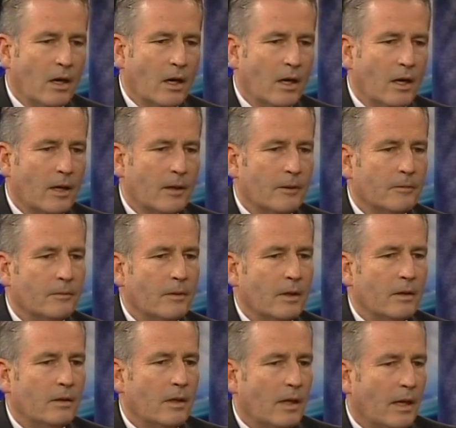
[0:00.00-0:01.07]

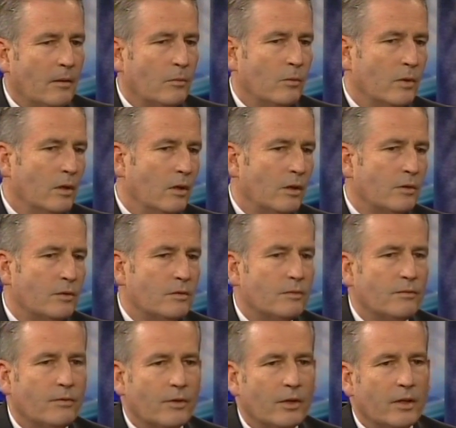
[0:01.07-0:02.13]
I would look
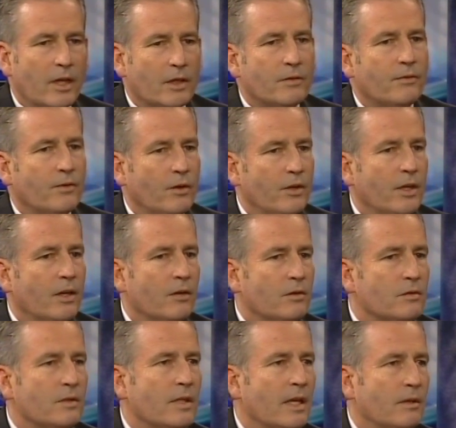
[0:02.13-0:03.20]
for the next few
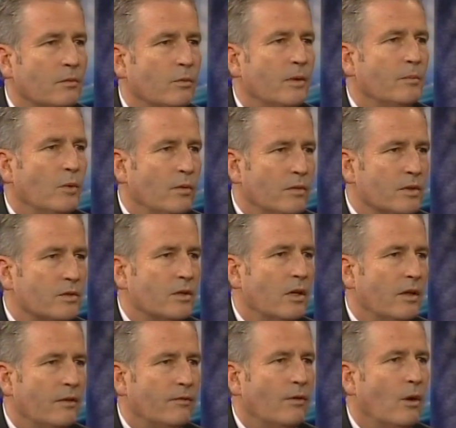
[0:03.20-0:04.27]
years that we move the
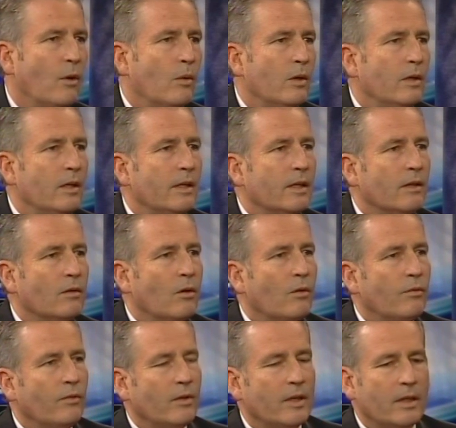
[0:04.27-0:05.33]
study forward and
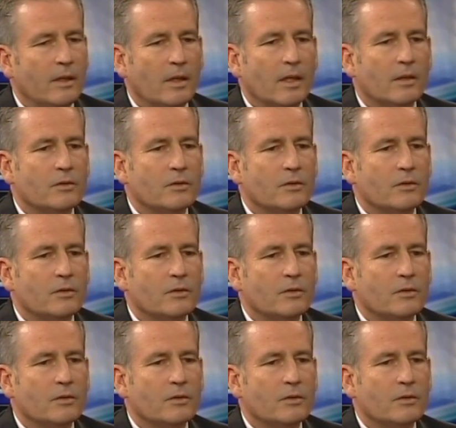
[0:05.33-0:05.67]
hopefully